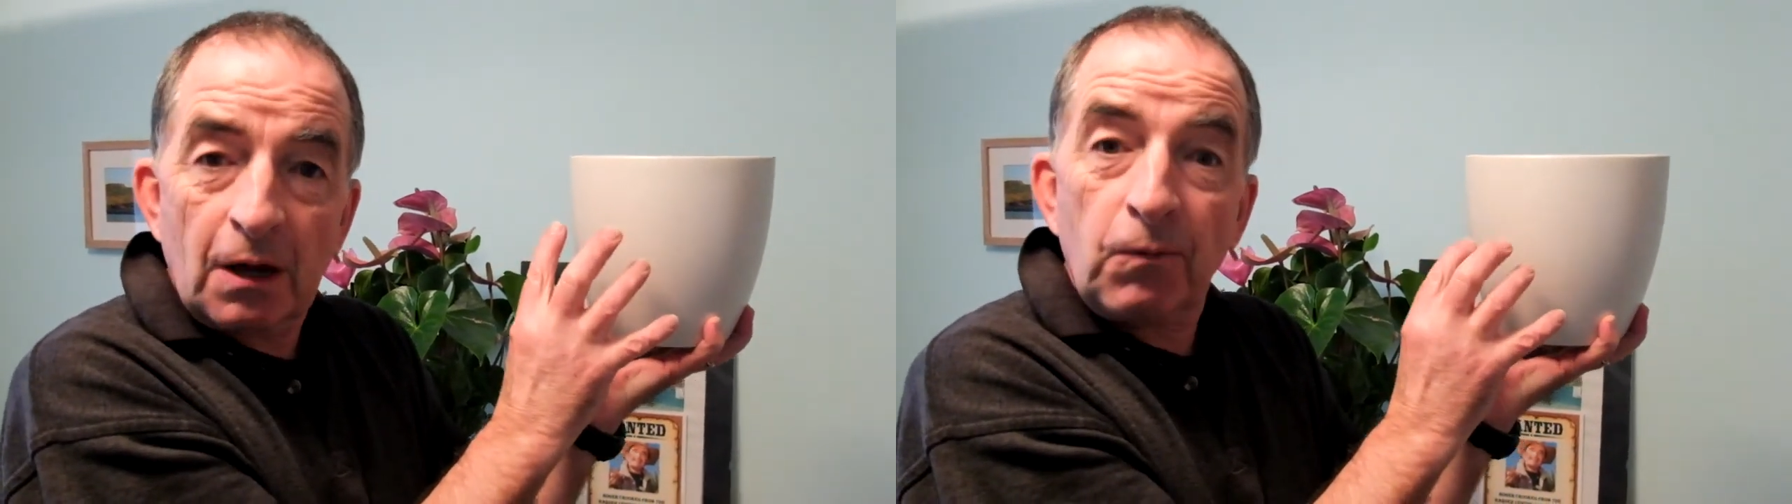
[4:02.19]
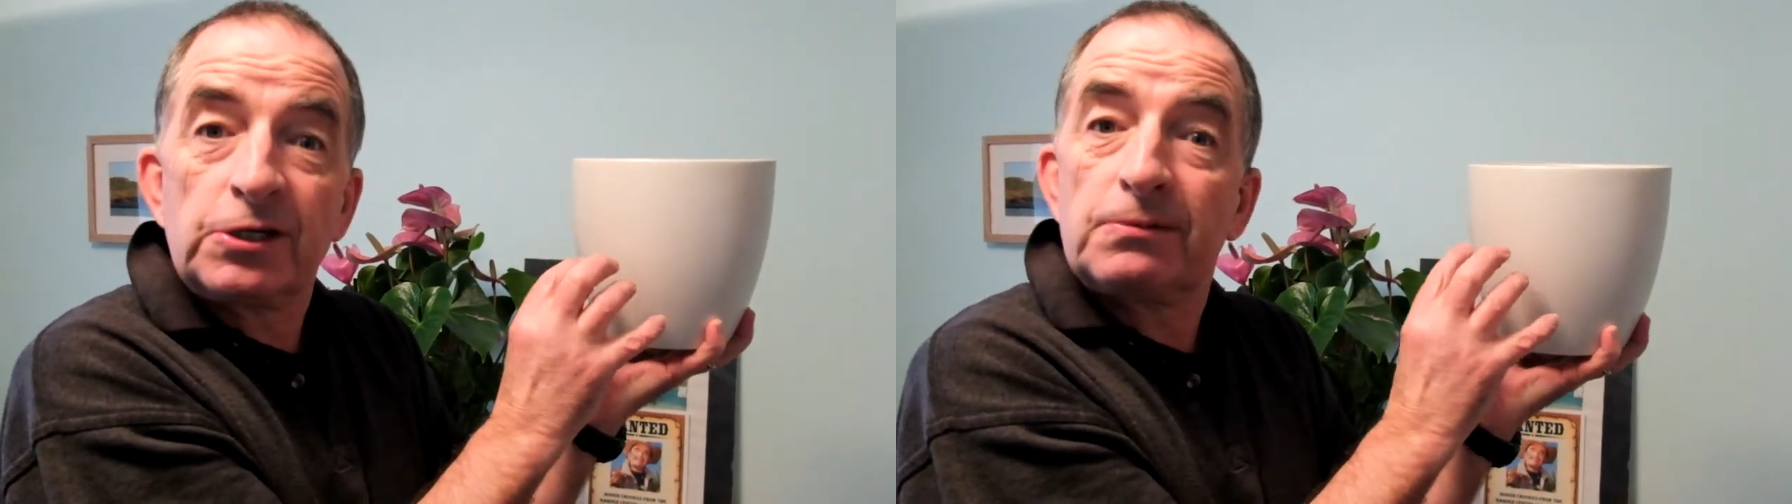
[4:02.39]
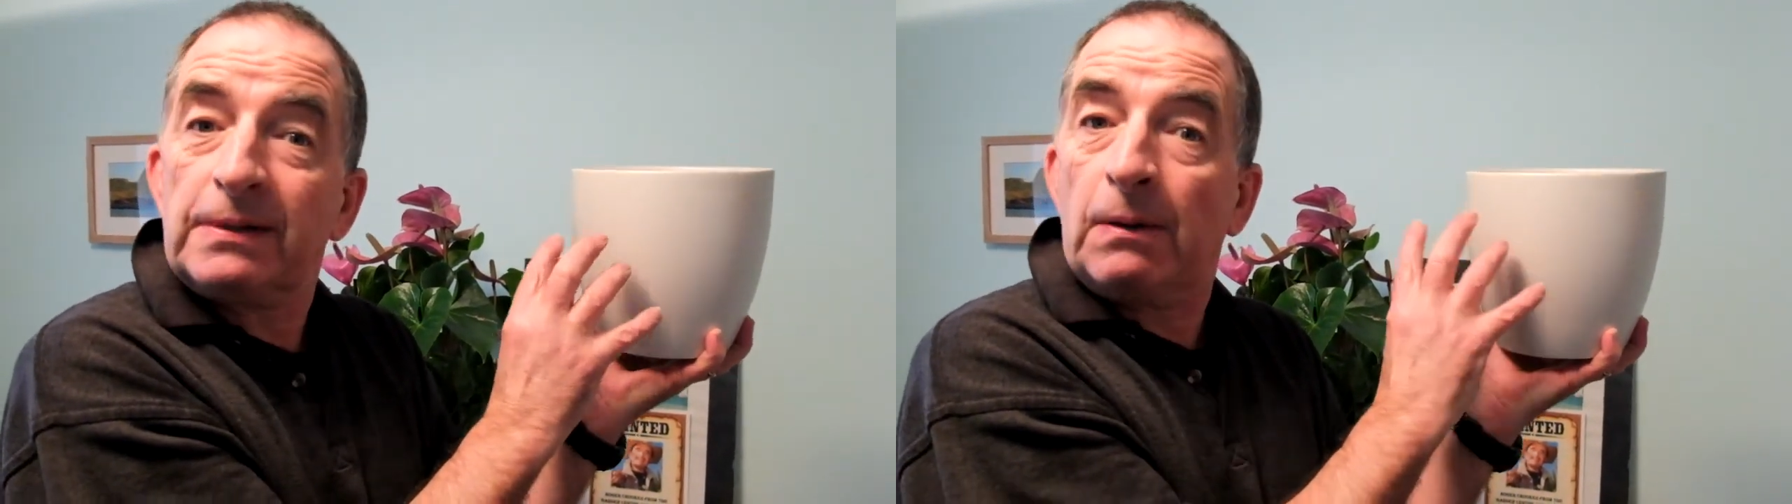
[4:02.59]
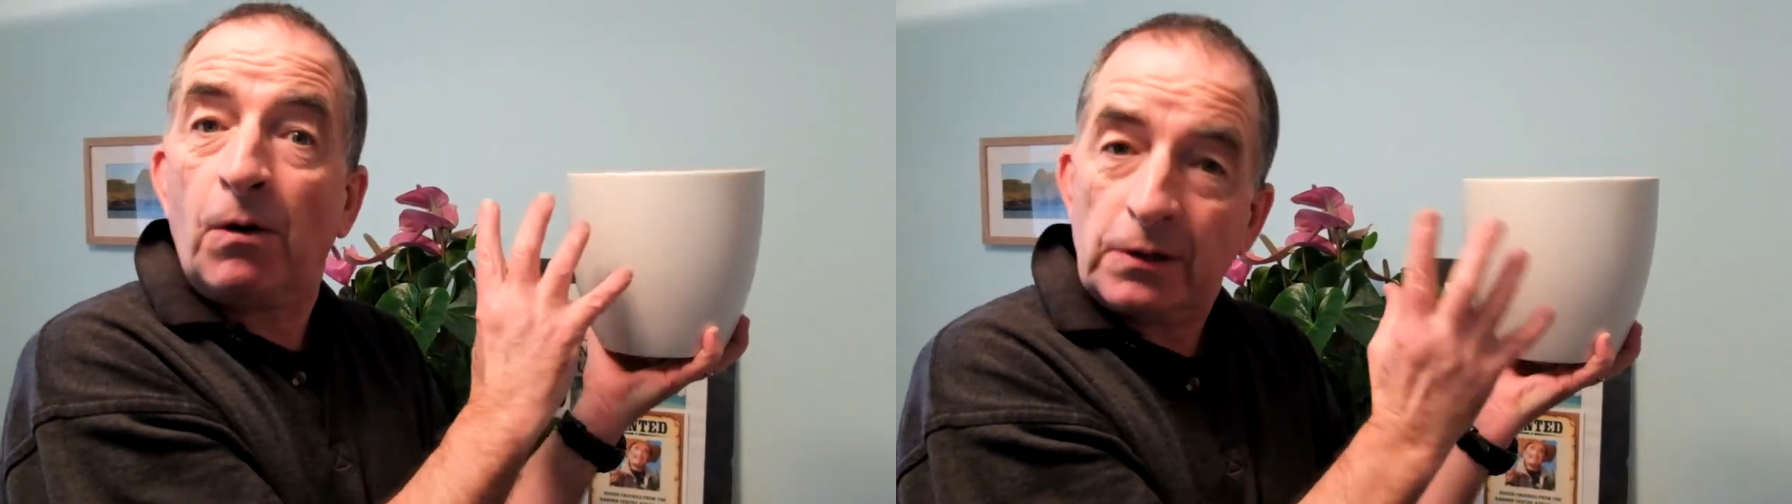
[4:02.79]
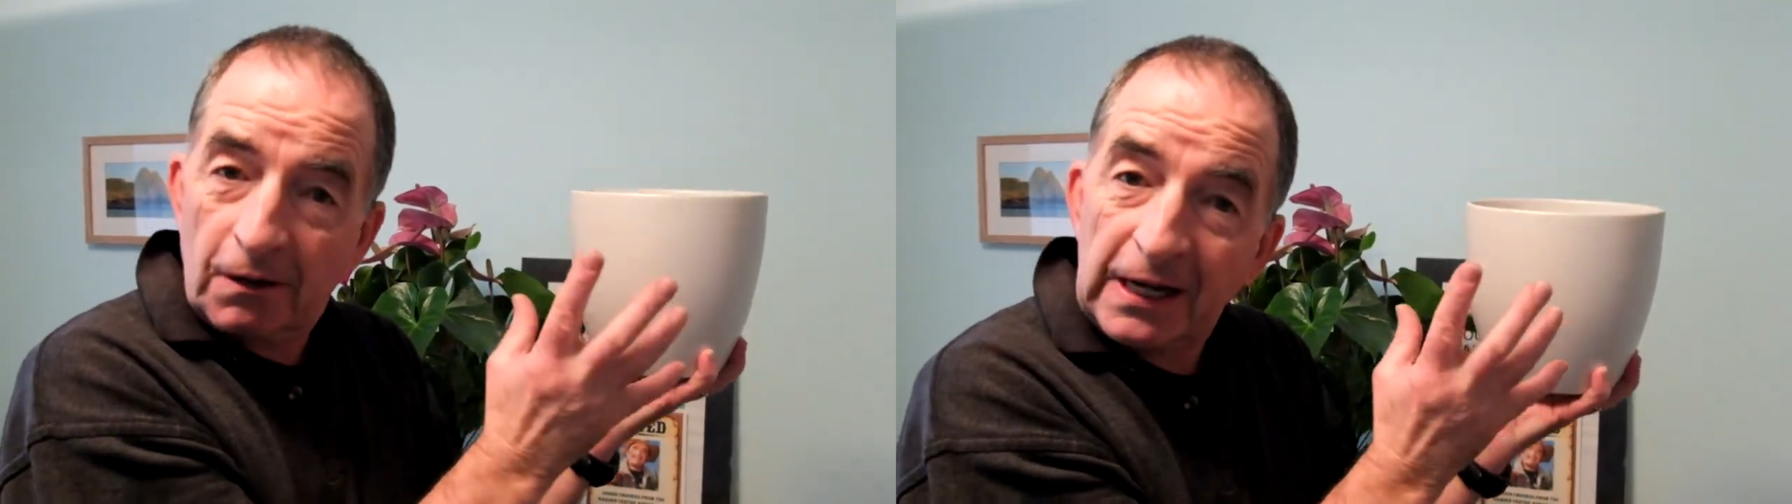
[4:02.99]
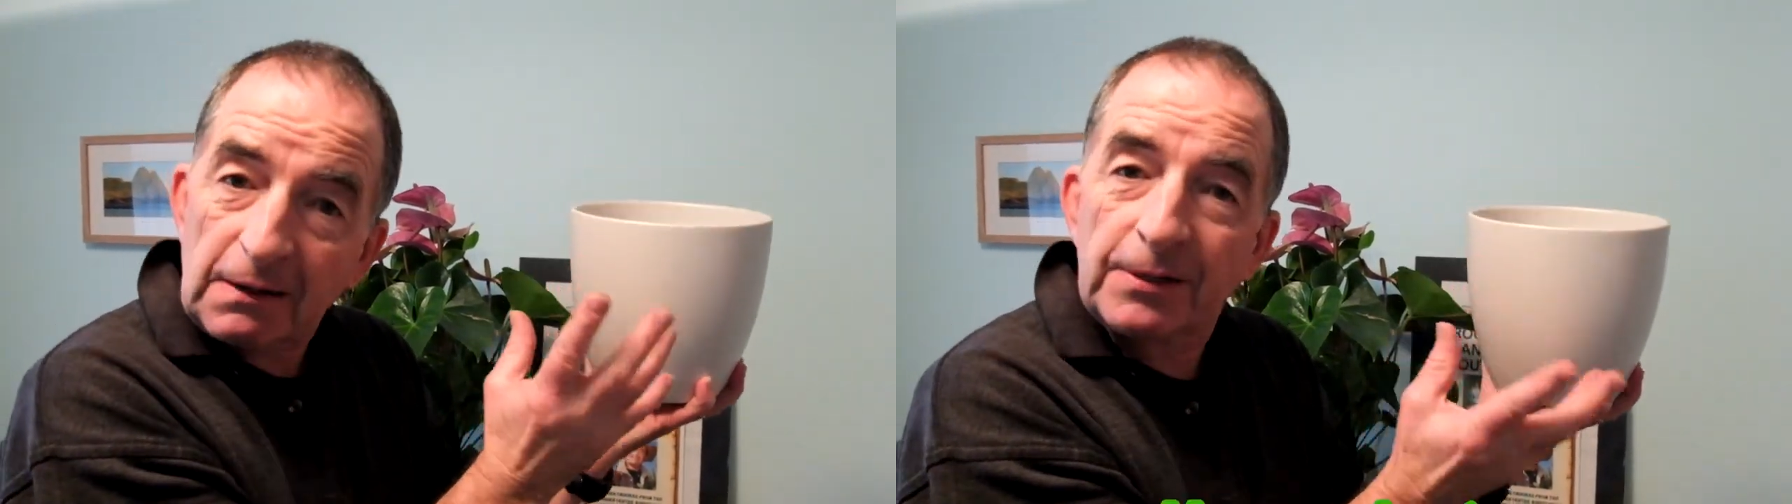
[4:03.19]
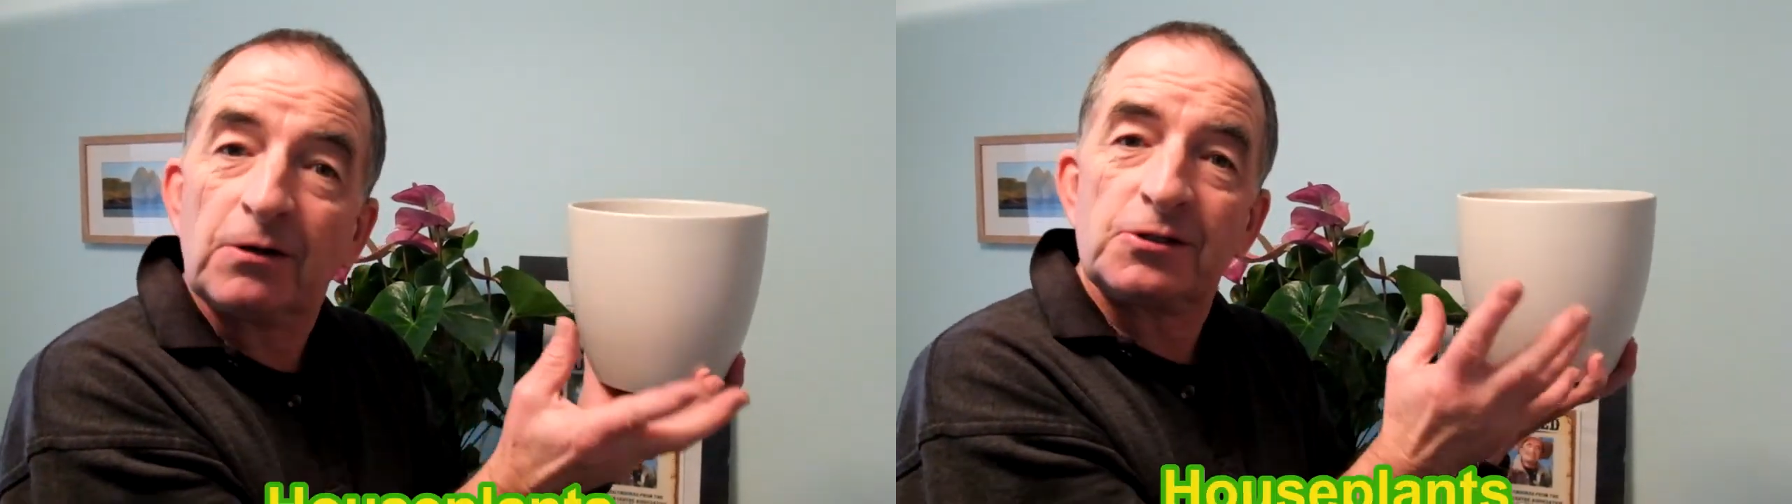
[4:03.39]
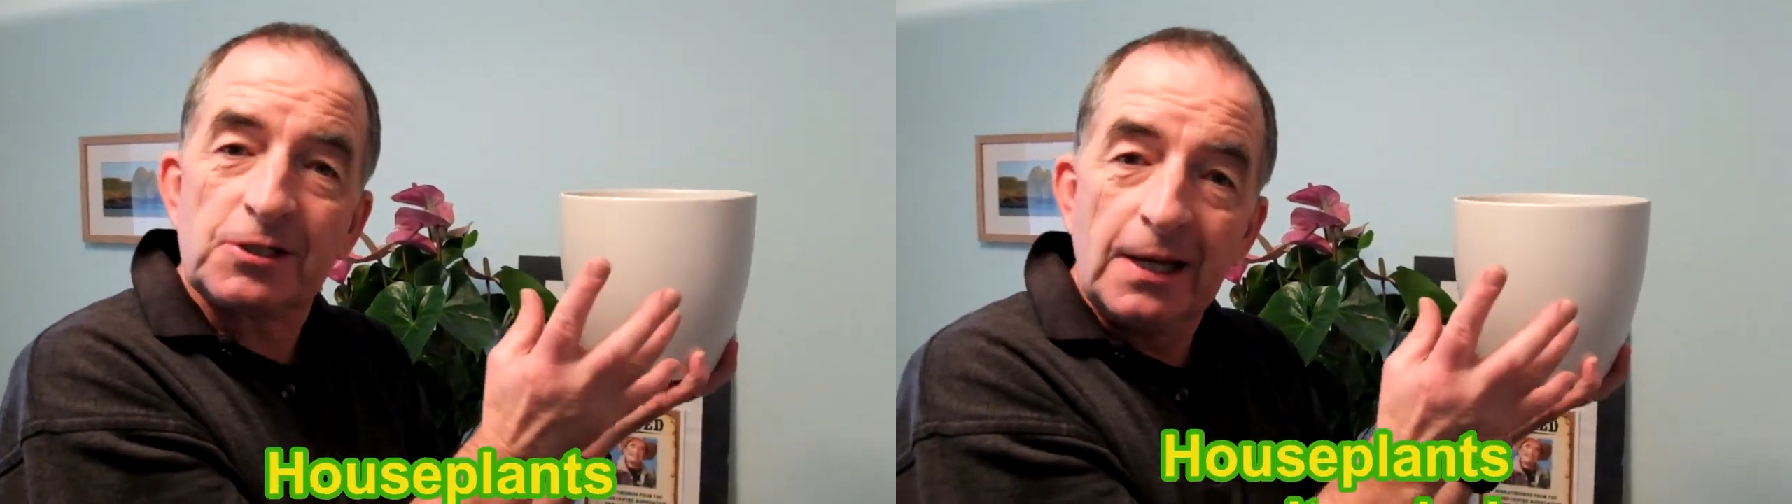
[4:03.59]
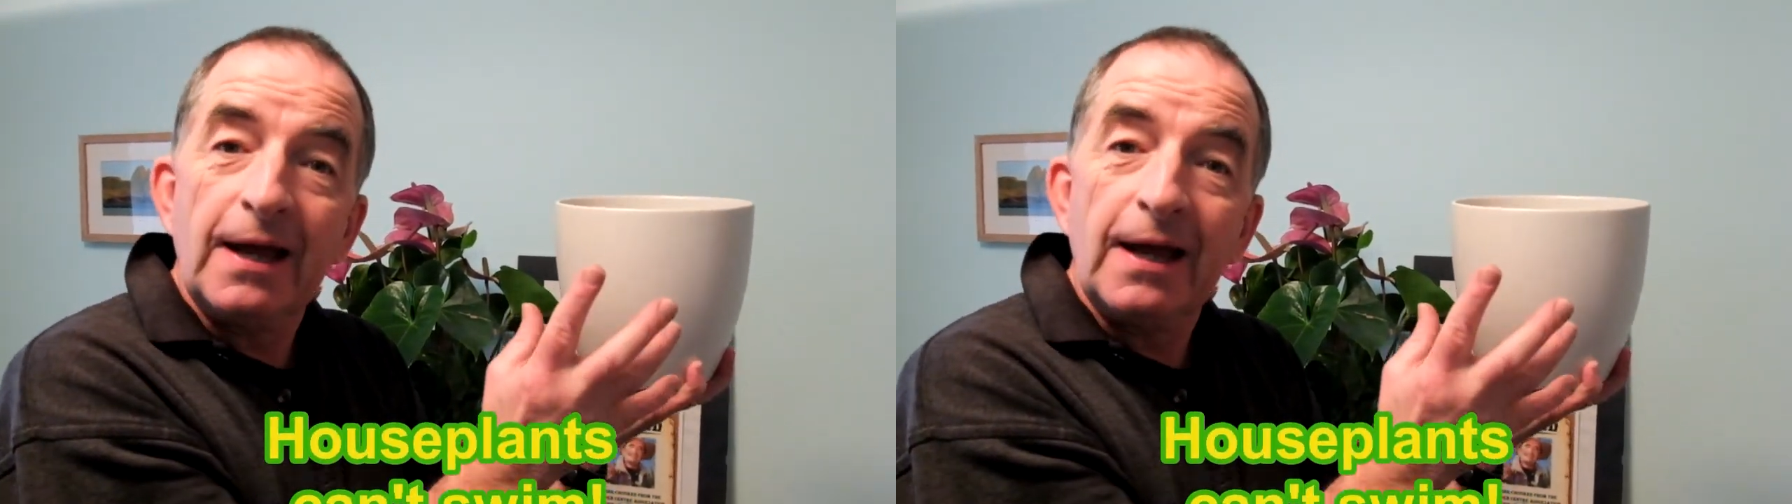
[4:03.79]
which it won't like because